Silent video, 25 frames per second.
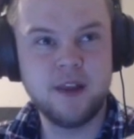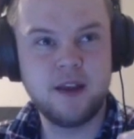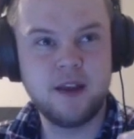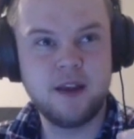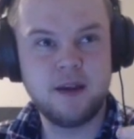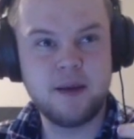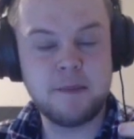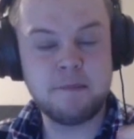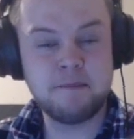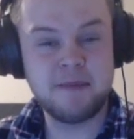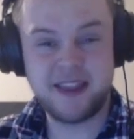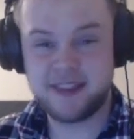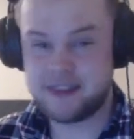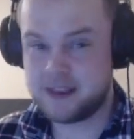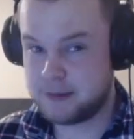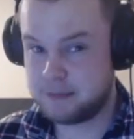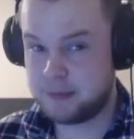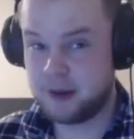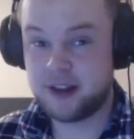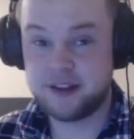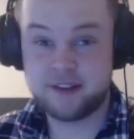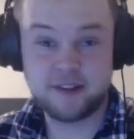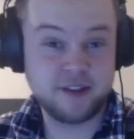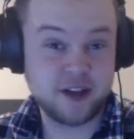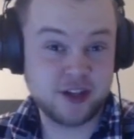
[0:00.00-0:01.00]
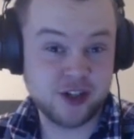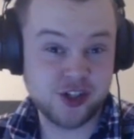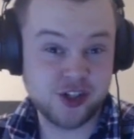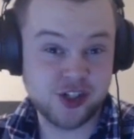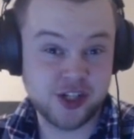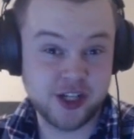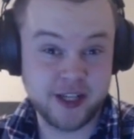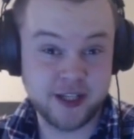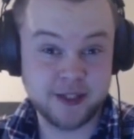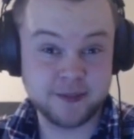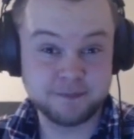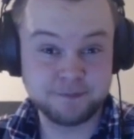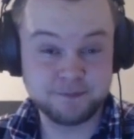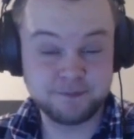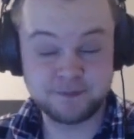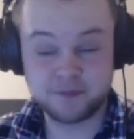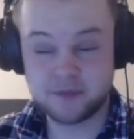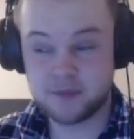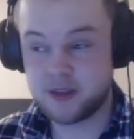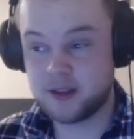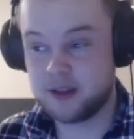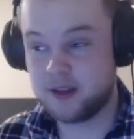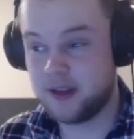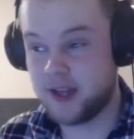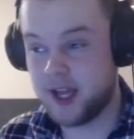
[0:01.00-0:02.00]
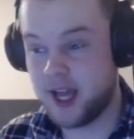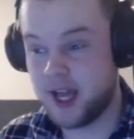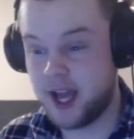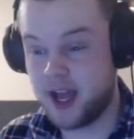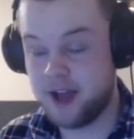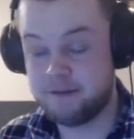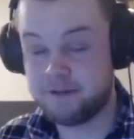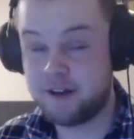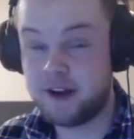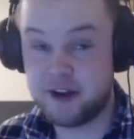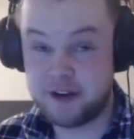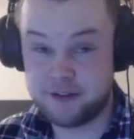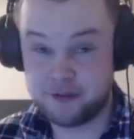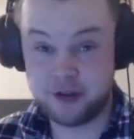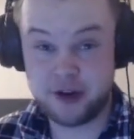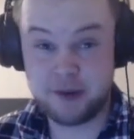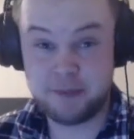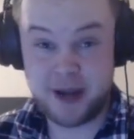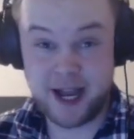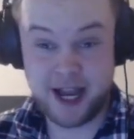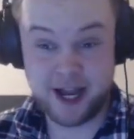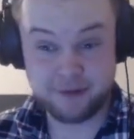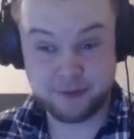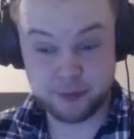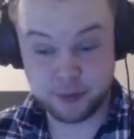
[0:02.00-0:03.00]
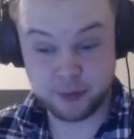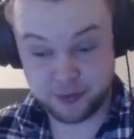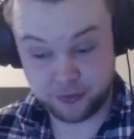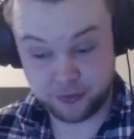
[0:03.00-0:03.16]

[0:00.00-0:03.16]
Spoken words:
Mythic plus dungeoning. Very, very powerful with